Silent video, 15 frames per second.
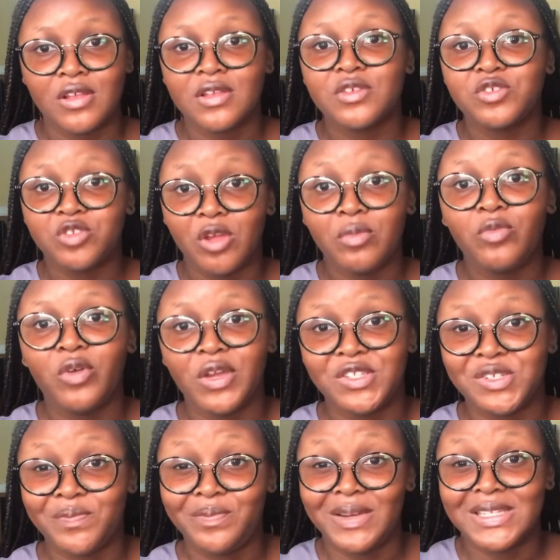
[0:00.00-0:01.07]
stop going to
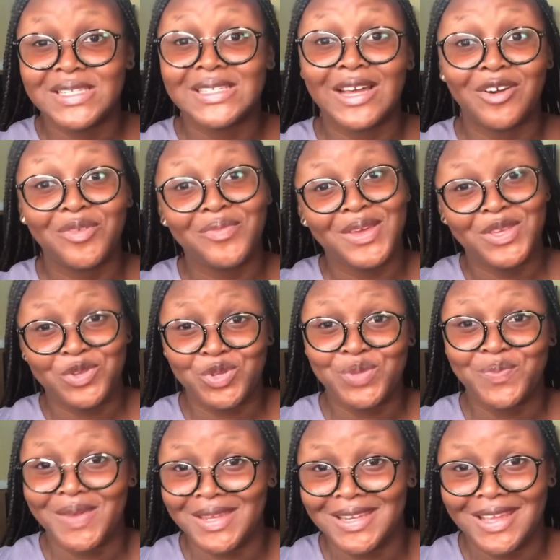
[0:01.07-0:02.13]
places that will make you
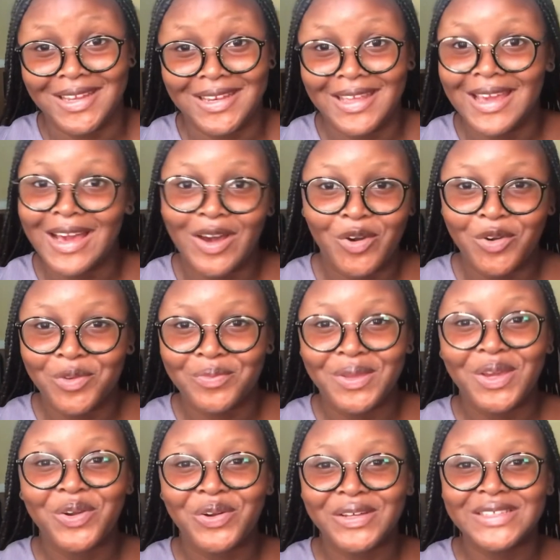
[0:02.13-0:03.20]
spend anyhow,
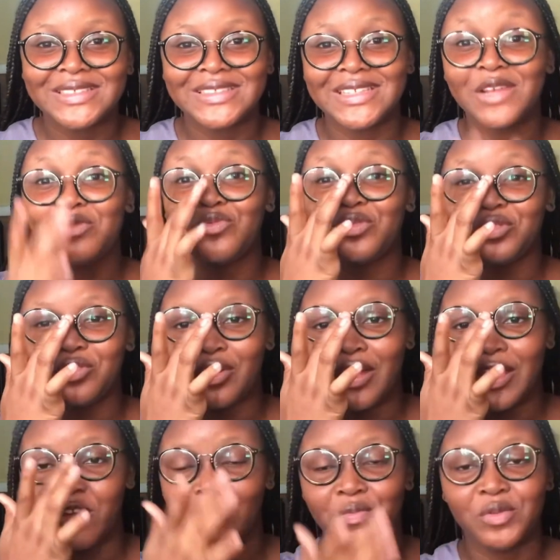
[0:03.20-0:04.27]
because they will not
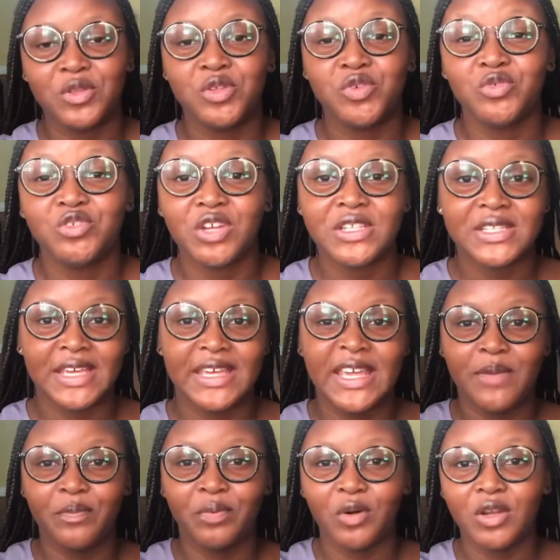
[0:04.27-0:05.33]
help you. You will just
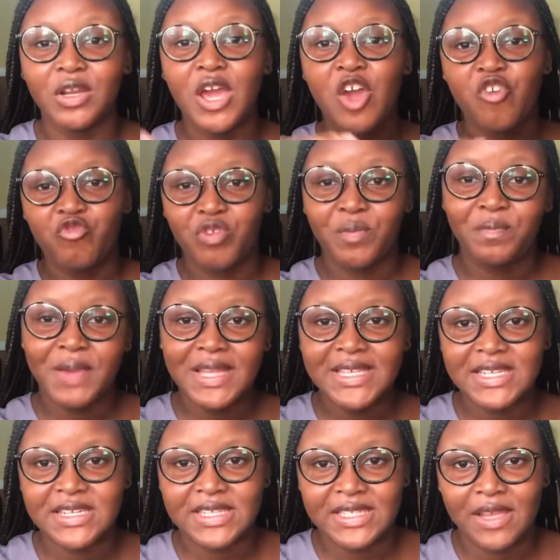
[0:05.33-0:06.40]
keep on
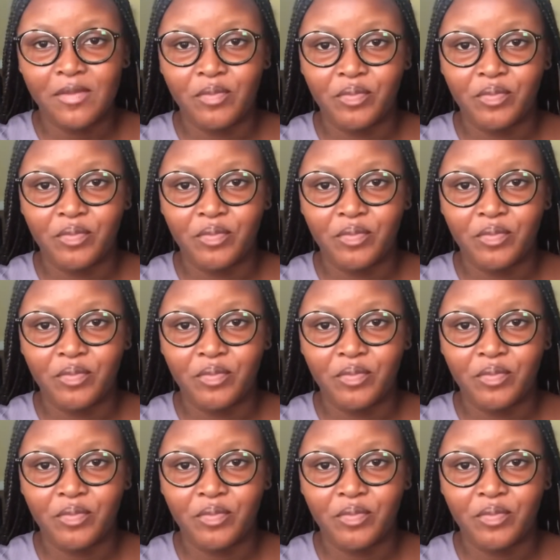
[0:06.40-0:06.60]
repeating the same